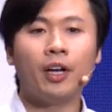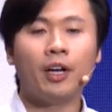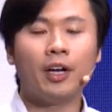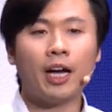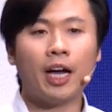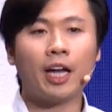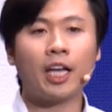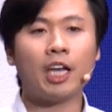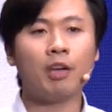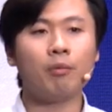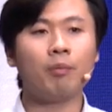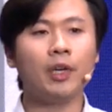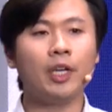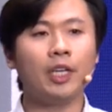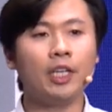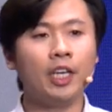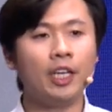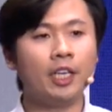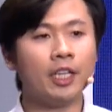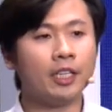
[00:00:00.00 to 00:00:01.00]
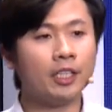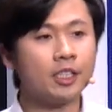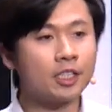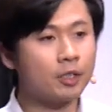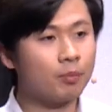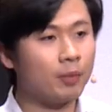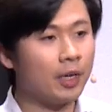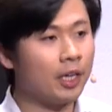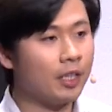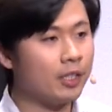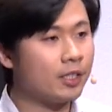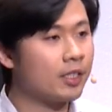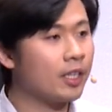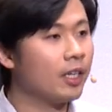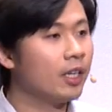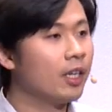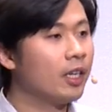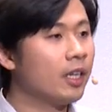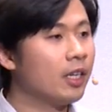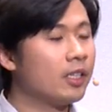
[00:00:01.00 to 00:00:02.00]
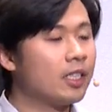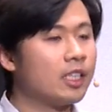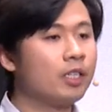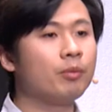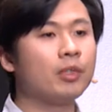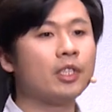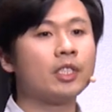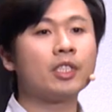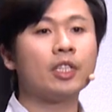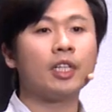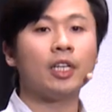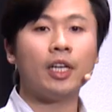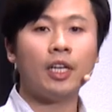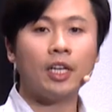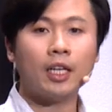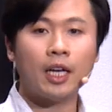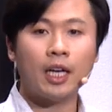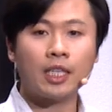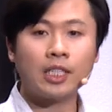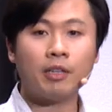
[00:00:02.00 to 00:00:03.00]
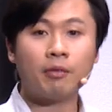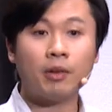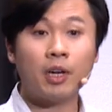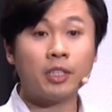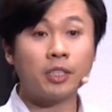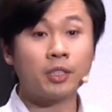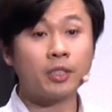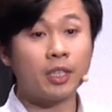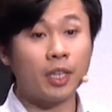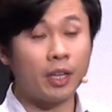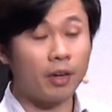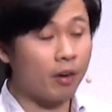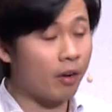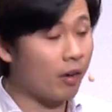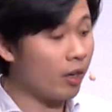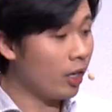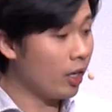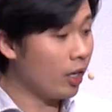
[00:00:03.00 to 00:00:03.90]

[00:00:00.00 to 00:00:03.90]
I can be in a space seamlessly as if I was there.